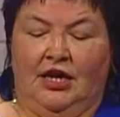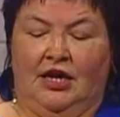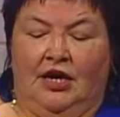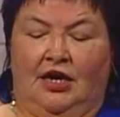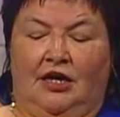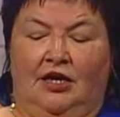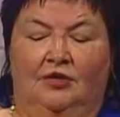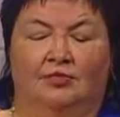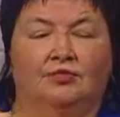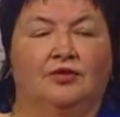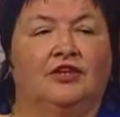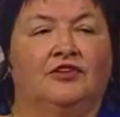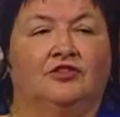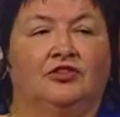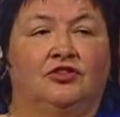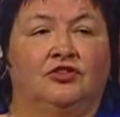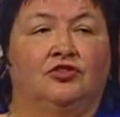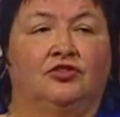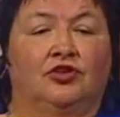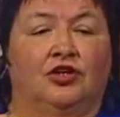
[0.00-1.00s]
Um, that's
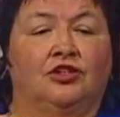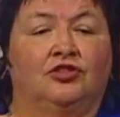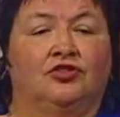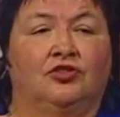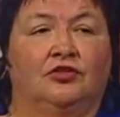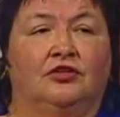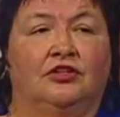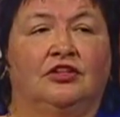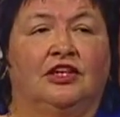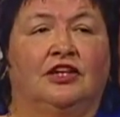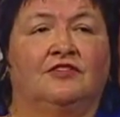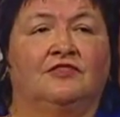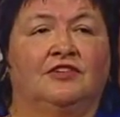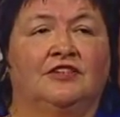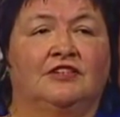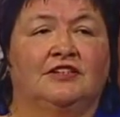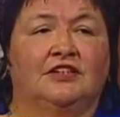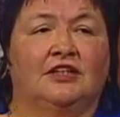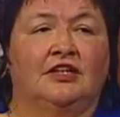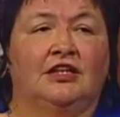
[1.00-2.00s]
a structural
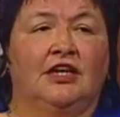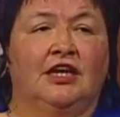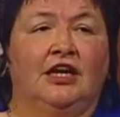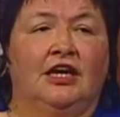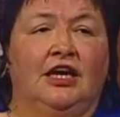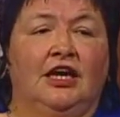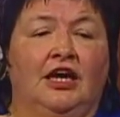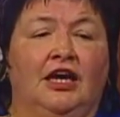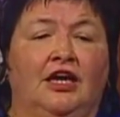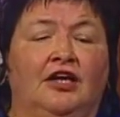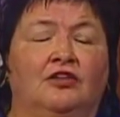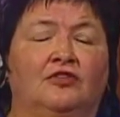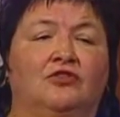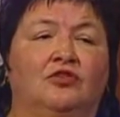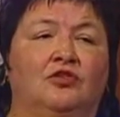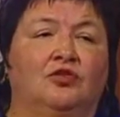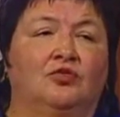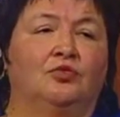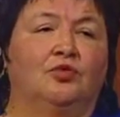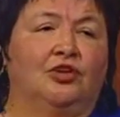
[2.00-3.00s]
deficit, and
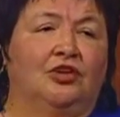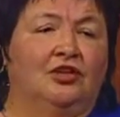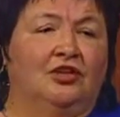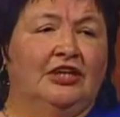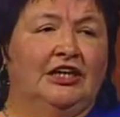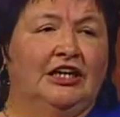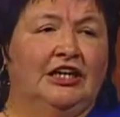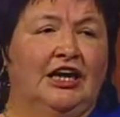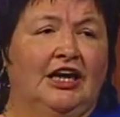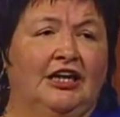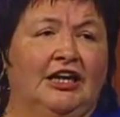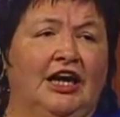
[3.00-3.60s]
so we're looking at